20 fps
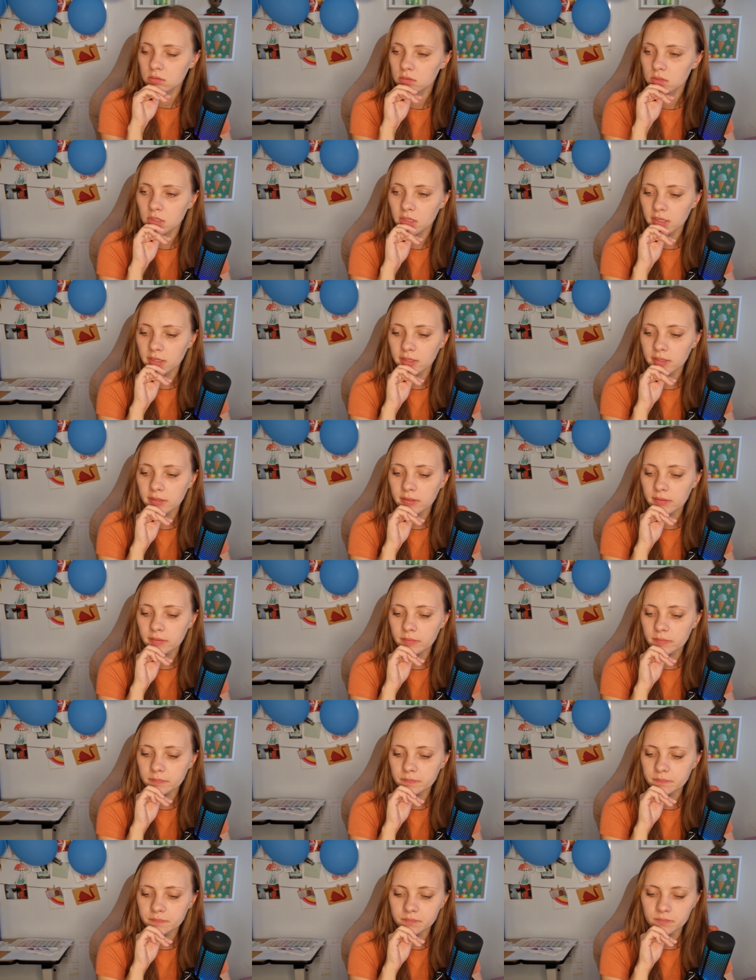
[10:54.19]

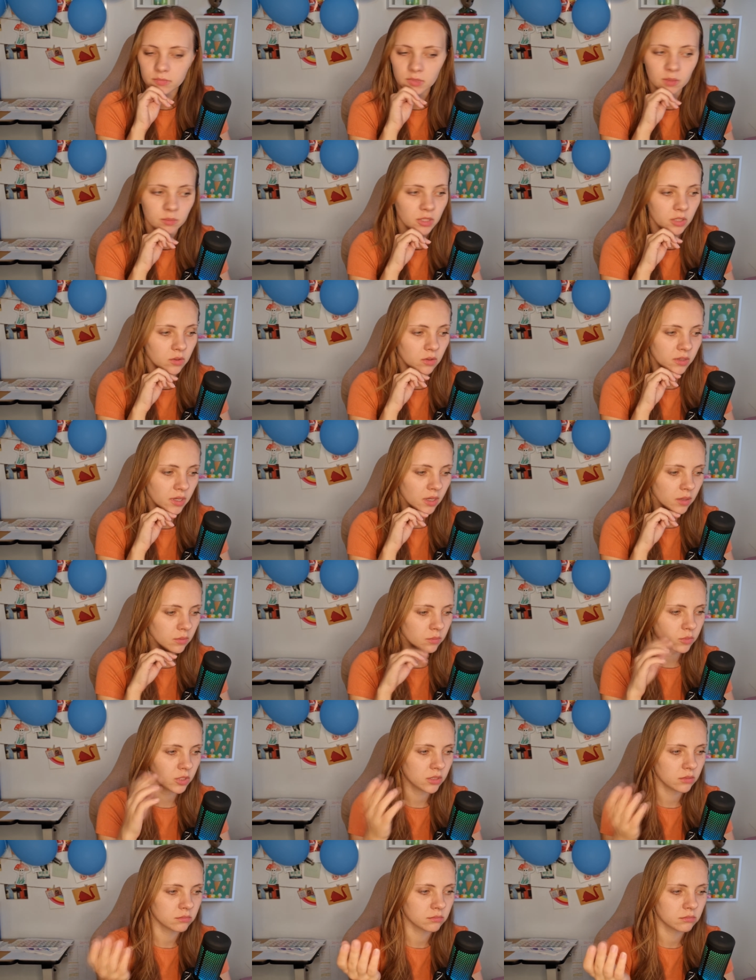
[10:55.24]
Um, I'm like, okay,
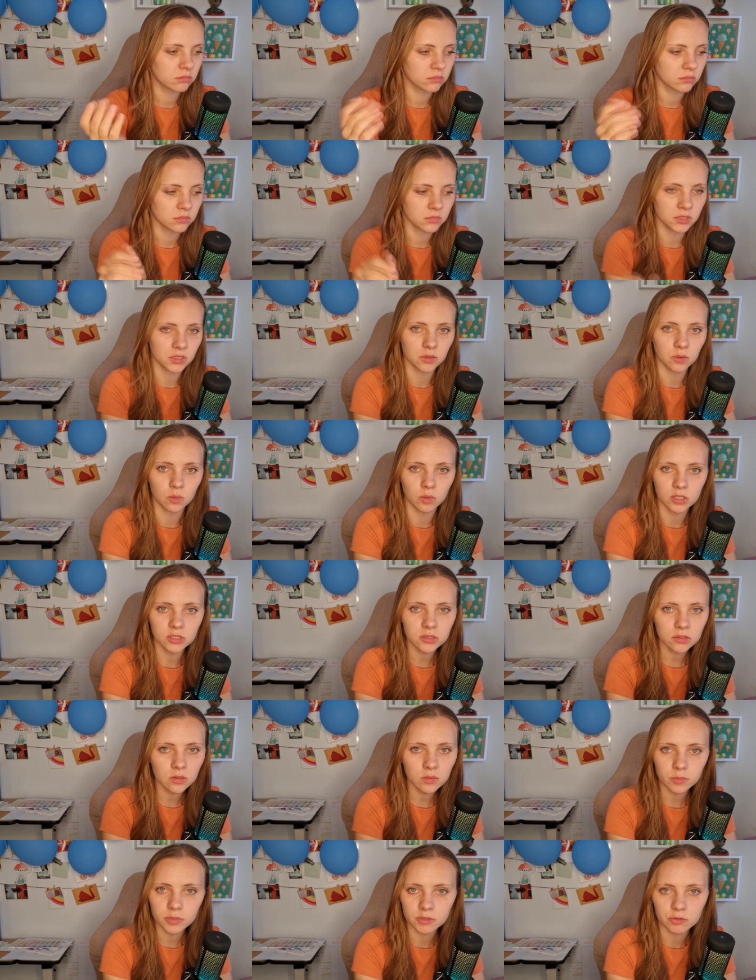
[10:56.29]
well, there was
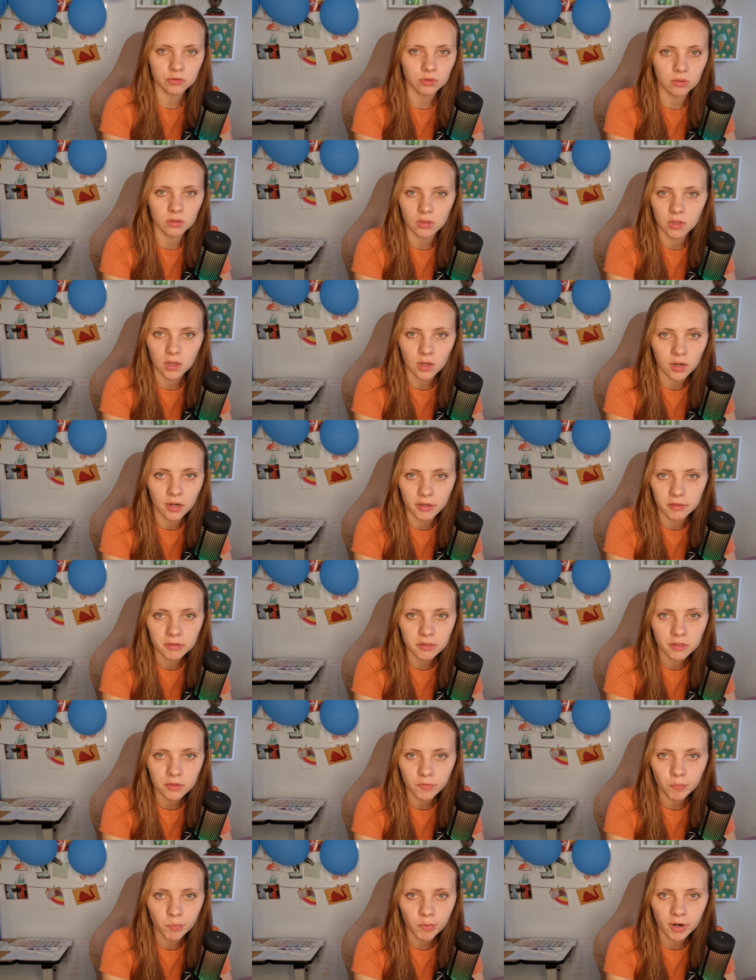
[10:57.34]
no patrol car
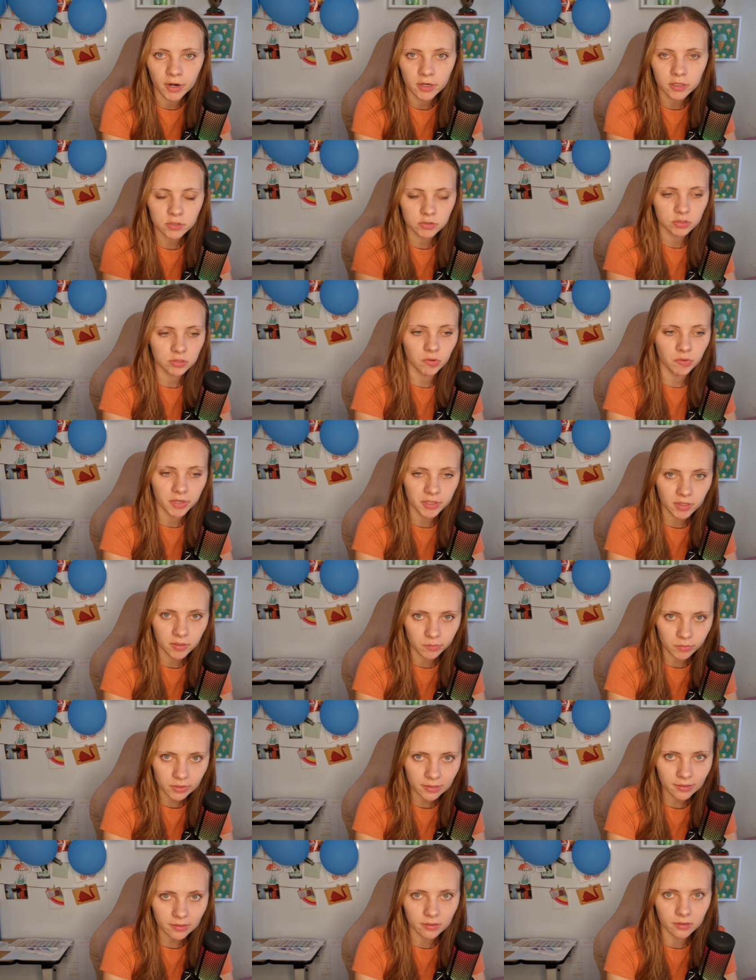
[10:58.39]
near the park, so I came
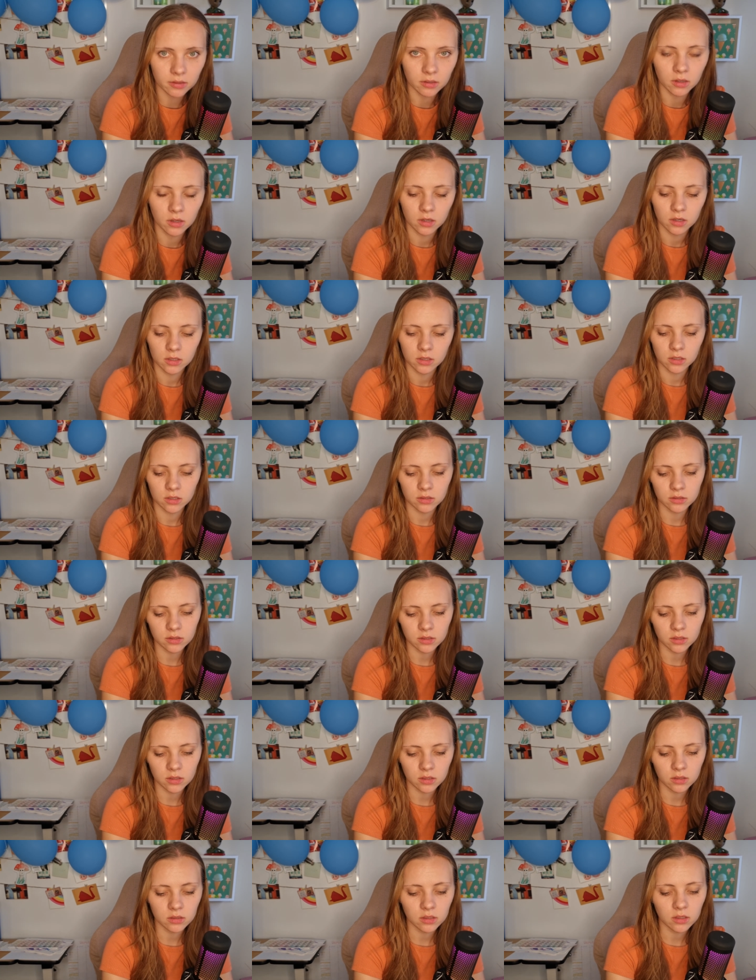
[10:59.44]
here. And they're
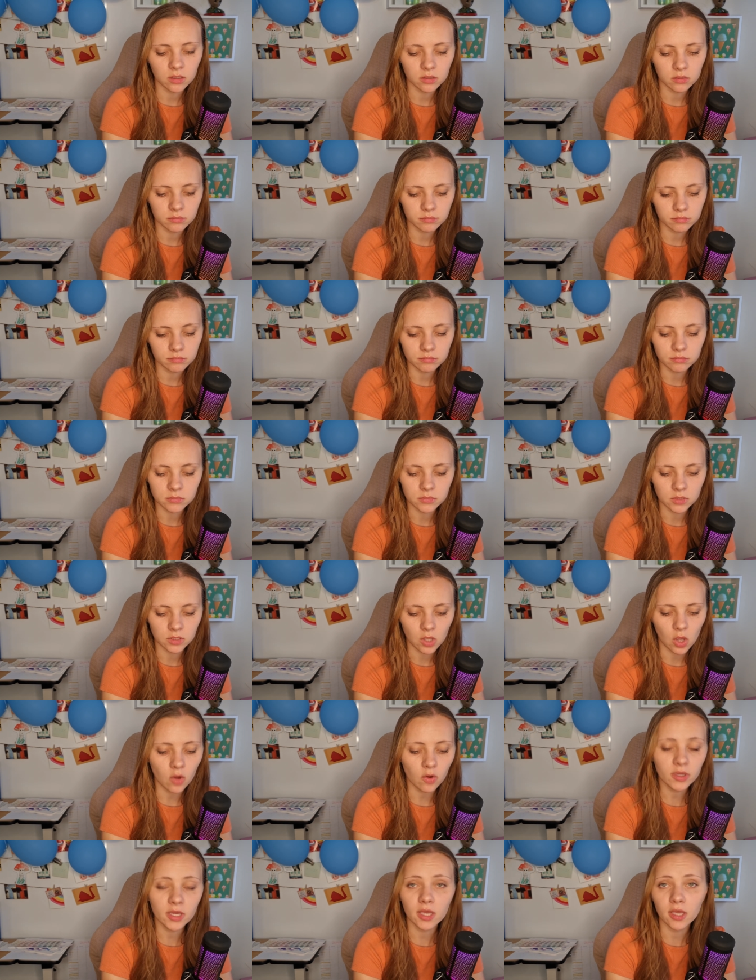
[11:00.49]
like, yeah, mm,
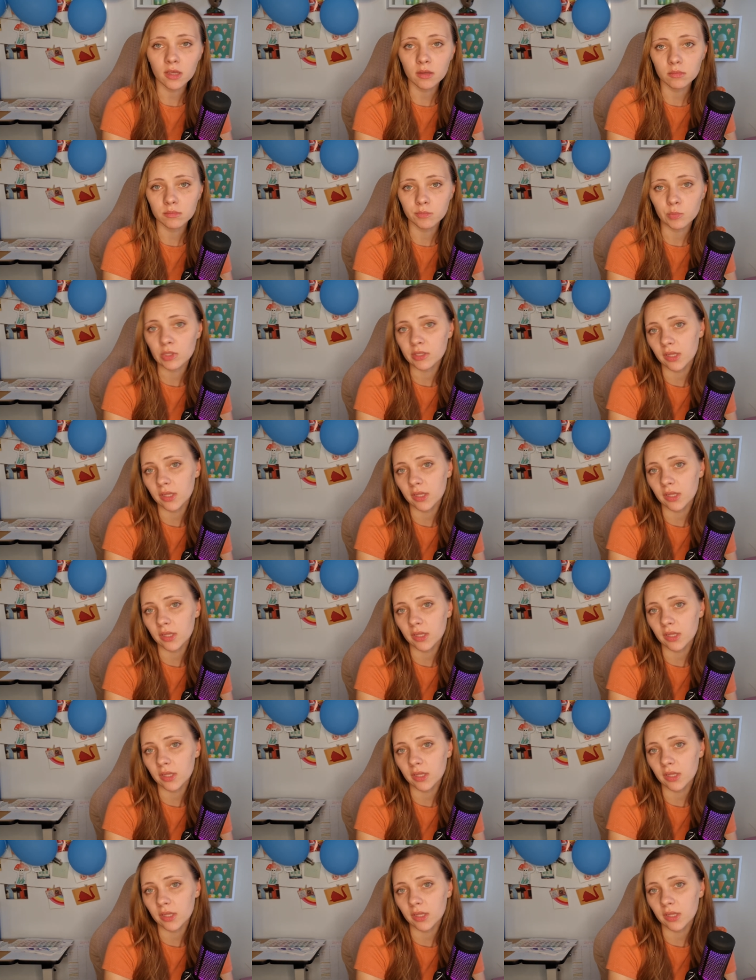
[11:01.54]
okay, well,